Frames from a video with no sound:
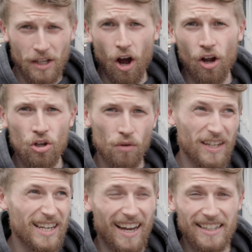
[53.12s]
got another
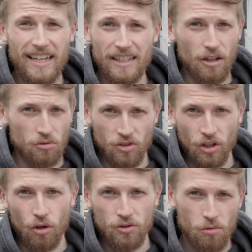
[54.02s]
9 kilos to
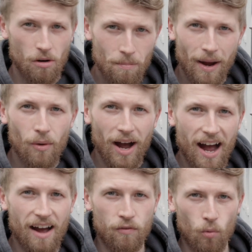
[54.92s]
go. So we're about
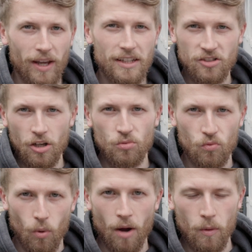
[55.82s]
halfway in terms
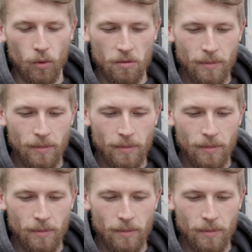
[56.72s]
of where we want to